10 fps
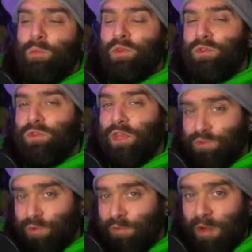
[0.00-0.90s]
But
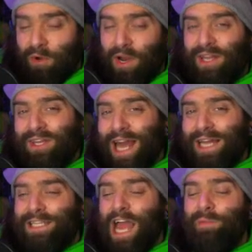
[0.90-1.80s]
let's remember, a lot
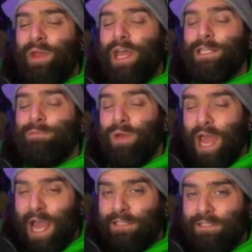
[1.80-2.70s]
of time has
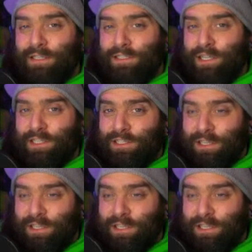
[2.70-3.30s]
passed since the